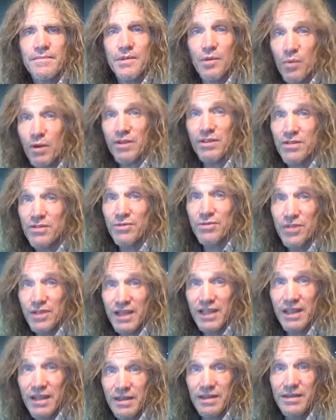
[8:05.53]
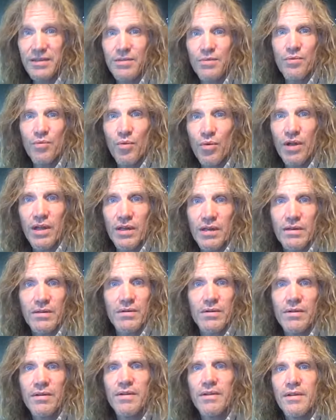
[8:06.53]
The ones who did it win.
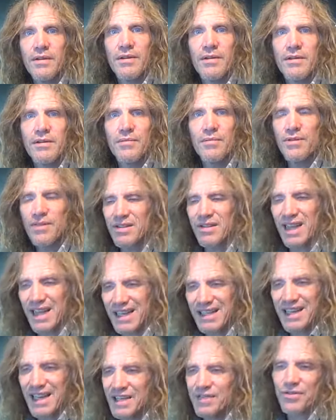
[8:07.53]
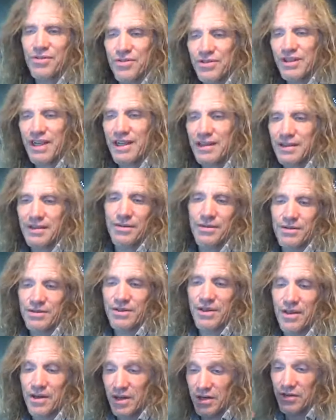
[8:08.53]
It wasn't like nature sat there and said,